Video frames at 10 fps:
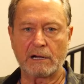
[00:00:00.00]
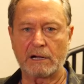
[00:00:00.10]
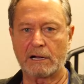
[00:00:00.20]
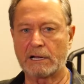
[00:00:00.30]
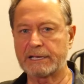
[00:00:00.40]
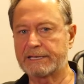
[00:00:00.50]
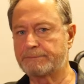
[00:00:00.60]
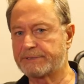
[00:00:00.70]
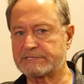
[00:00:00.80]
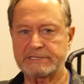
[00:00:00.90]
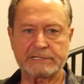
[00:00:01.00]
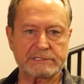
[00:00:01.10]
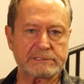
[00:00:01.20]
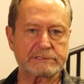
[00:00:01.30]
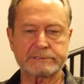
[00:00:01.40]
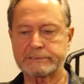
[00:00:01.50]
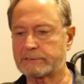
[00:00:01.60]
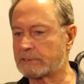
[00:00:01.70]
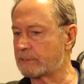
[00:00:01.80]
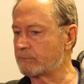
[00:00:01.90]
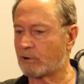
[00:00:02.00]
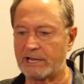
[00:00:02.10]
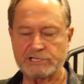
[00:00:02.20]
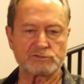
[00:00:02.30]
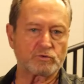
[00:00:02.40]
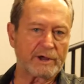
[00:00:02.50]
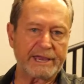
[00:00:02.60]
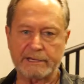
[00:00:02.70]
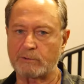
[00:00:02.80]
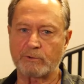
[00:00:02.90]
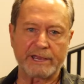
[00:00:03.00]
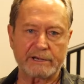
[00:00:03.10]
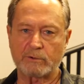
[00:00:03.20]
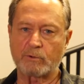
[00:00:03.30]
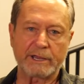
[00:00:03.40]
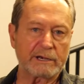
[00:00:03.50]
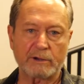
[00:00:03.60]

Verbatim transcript: uh, in business, where I just ran and ran and ran.